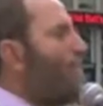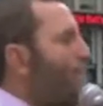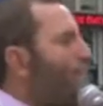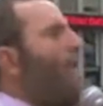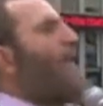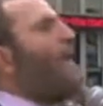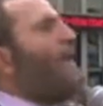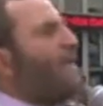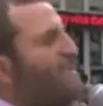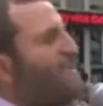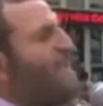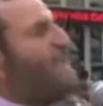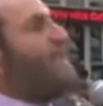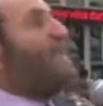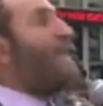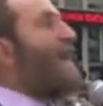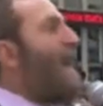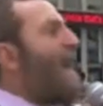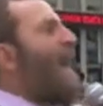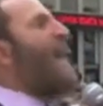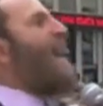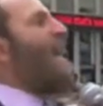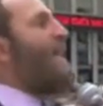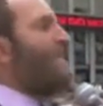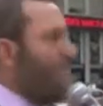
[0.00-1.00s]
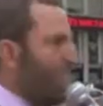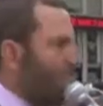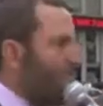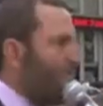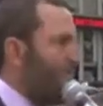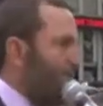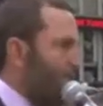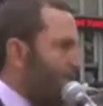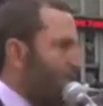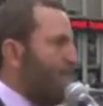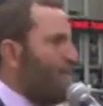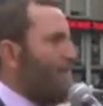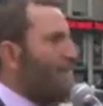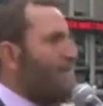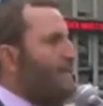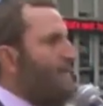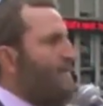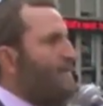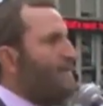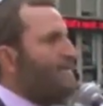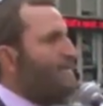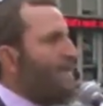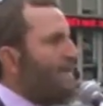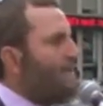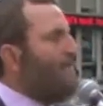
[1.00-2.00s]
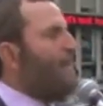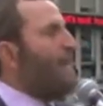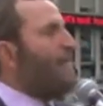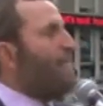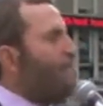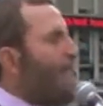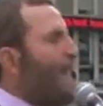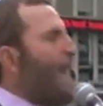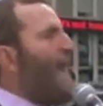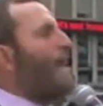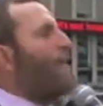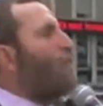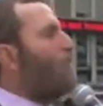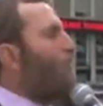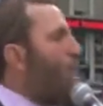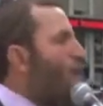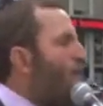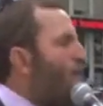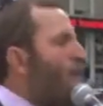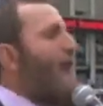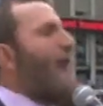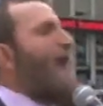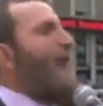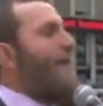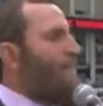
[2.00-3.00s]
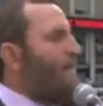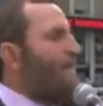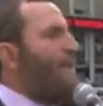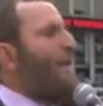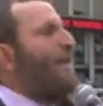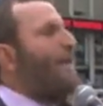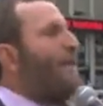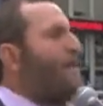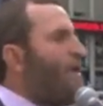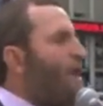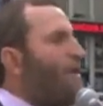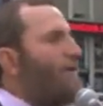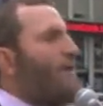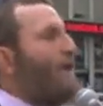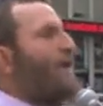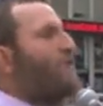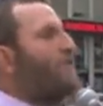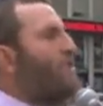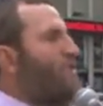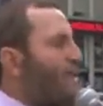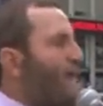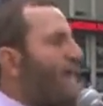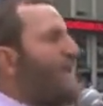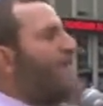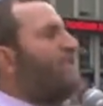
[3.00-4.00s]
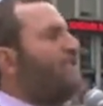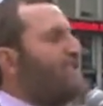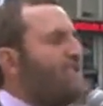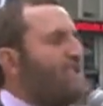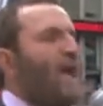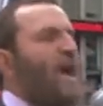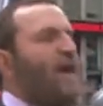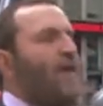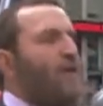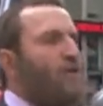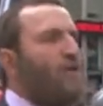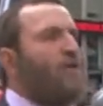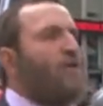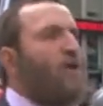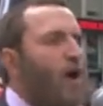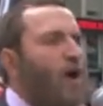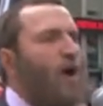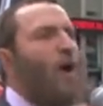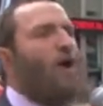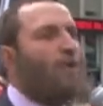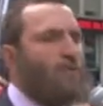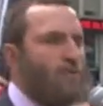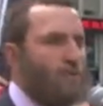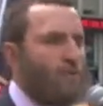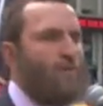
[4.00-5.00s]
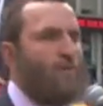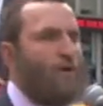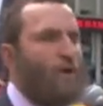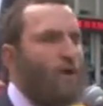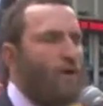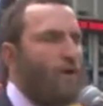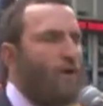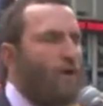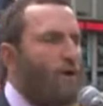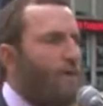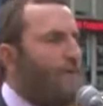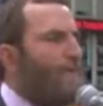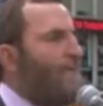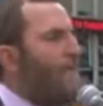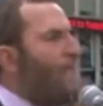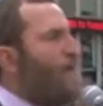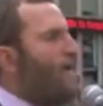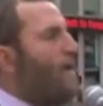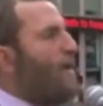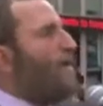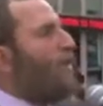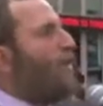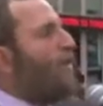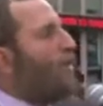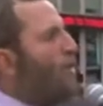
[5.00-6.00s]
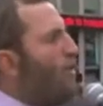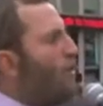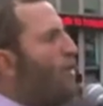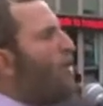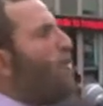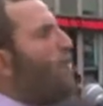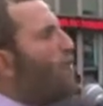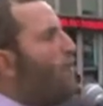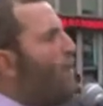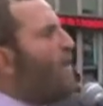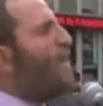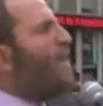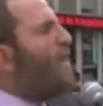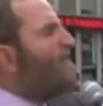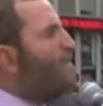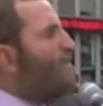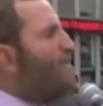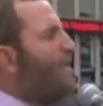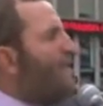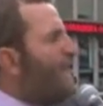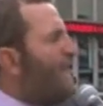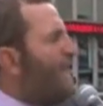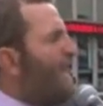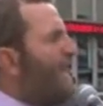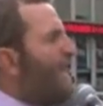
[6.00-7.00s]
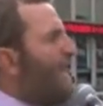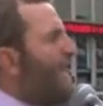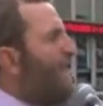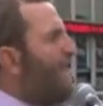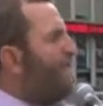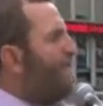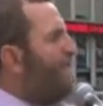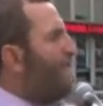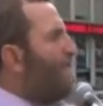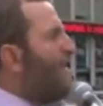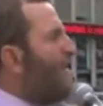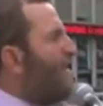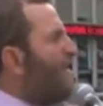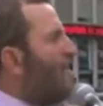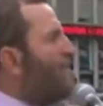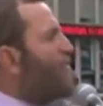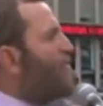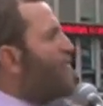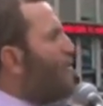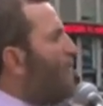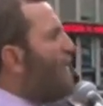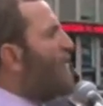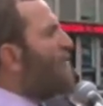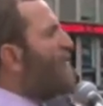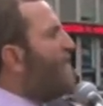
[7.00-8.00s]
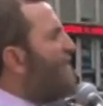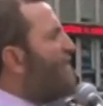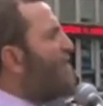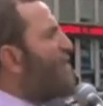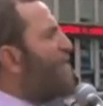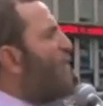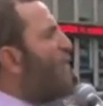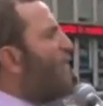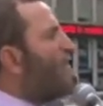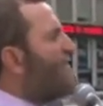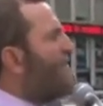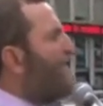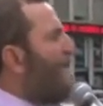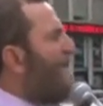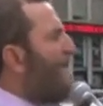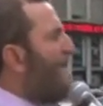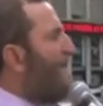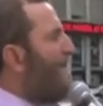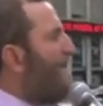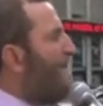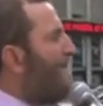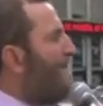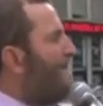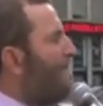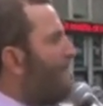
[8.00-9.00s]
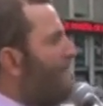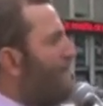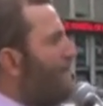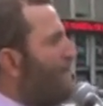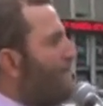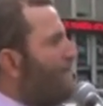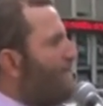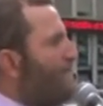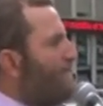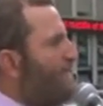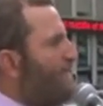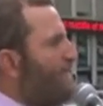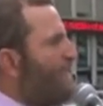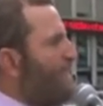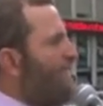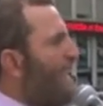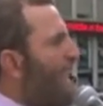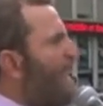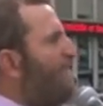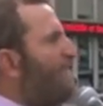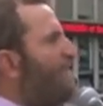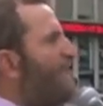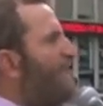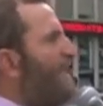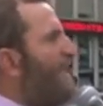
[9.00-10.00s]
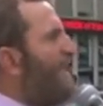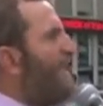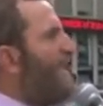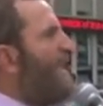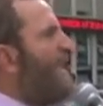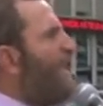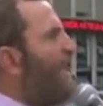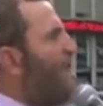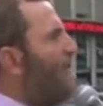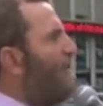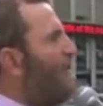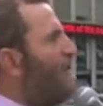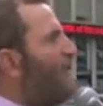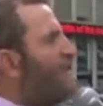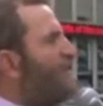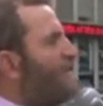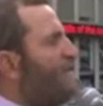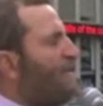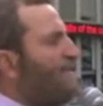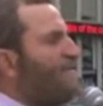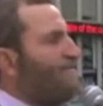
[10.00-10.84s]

poison gas. It's even a bad rhyme, let alone a genocidal call to murder. Who would have believed in the year 2014, 70 years